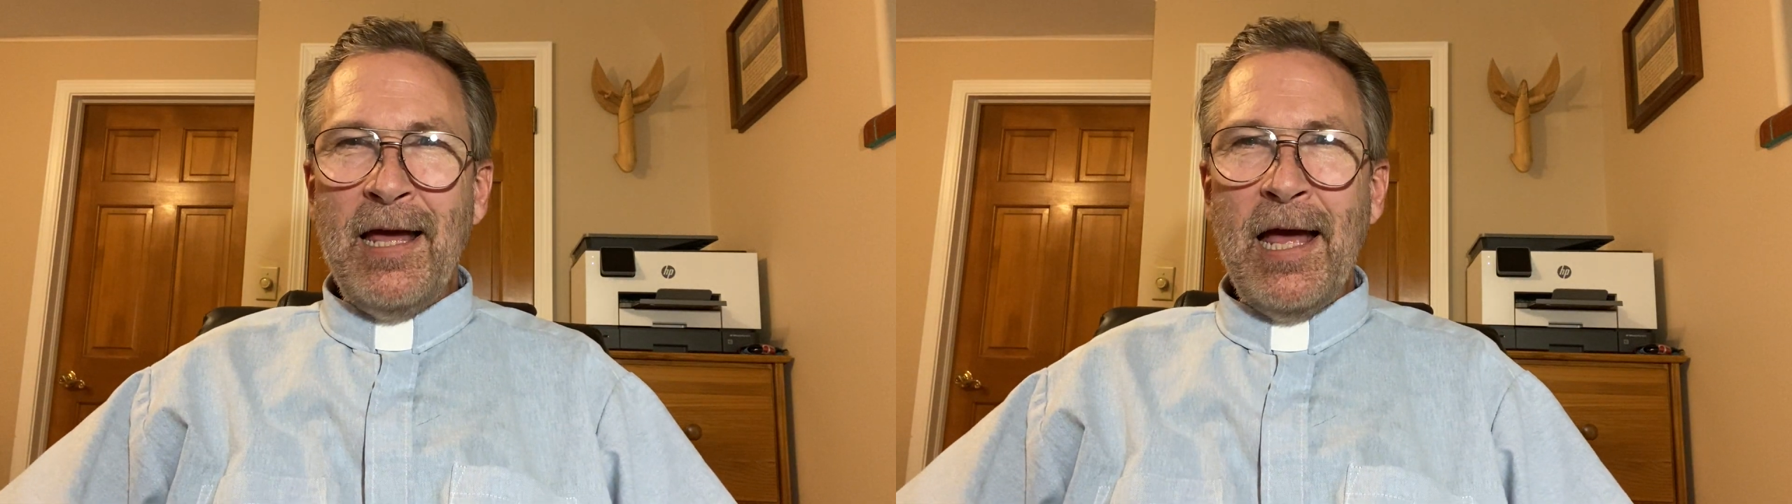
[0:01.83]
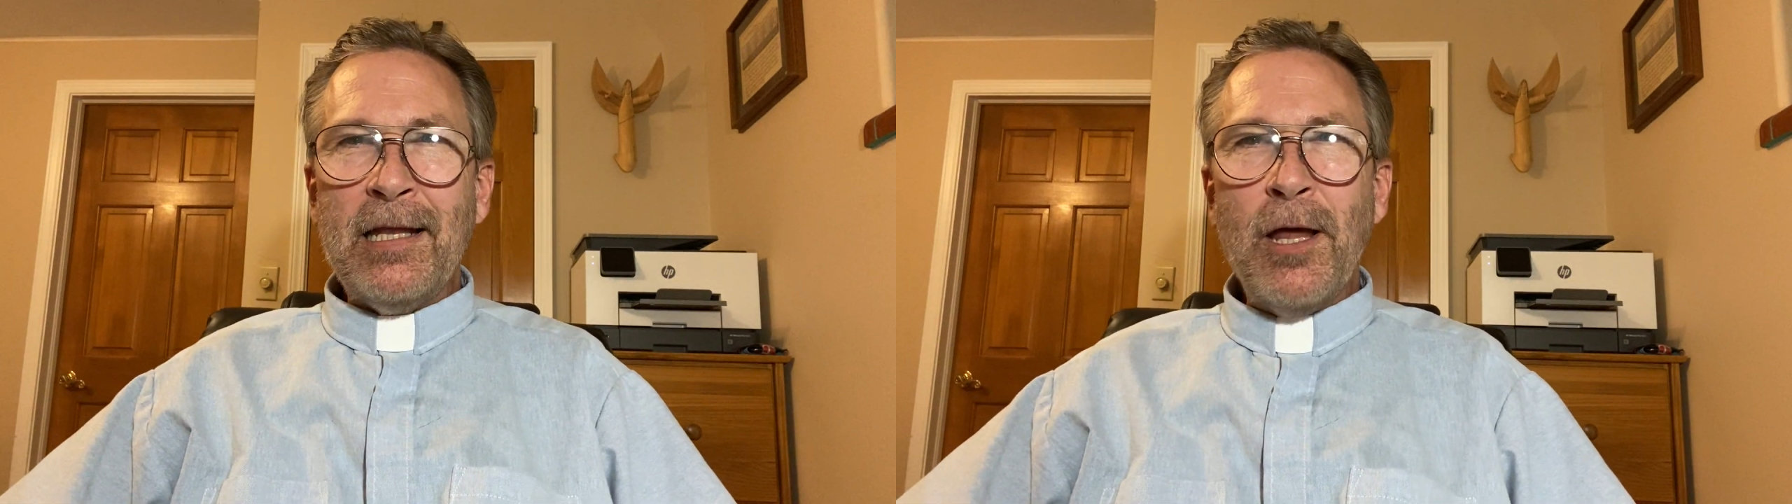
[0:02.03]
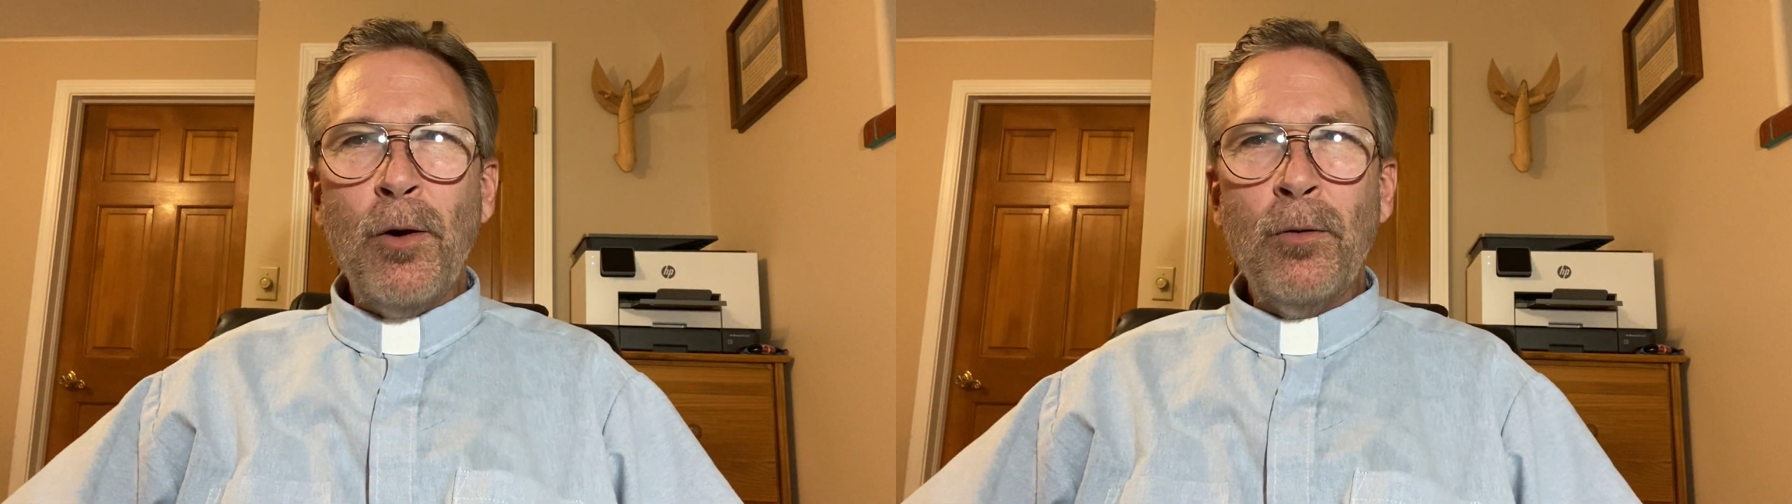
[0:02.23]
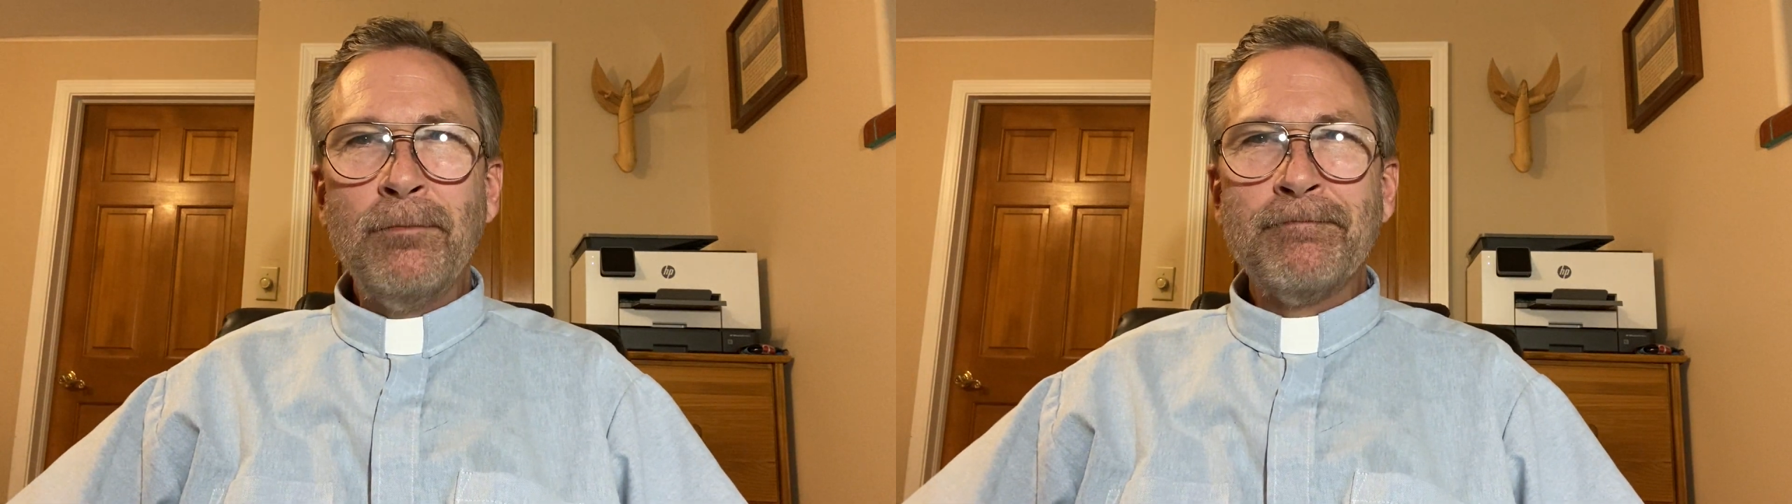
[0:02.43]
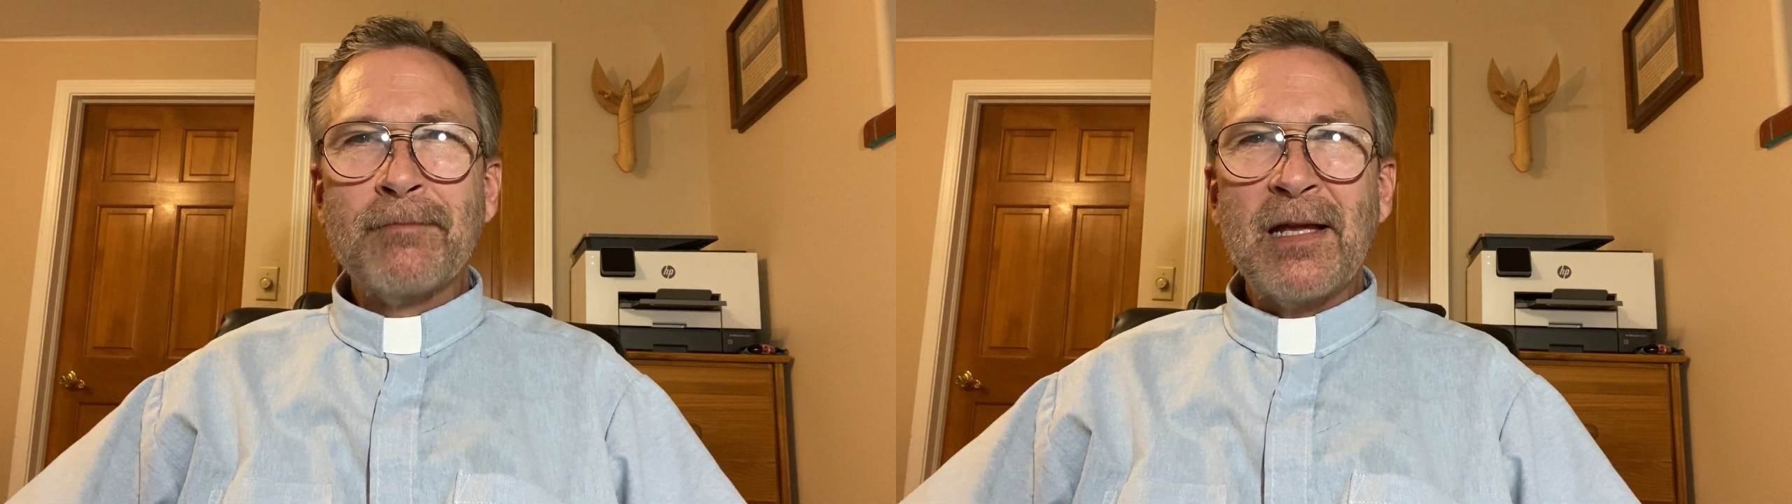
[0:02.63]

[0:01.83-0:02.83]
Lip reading: Hello.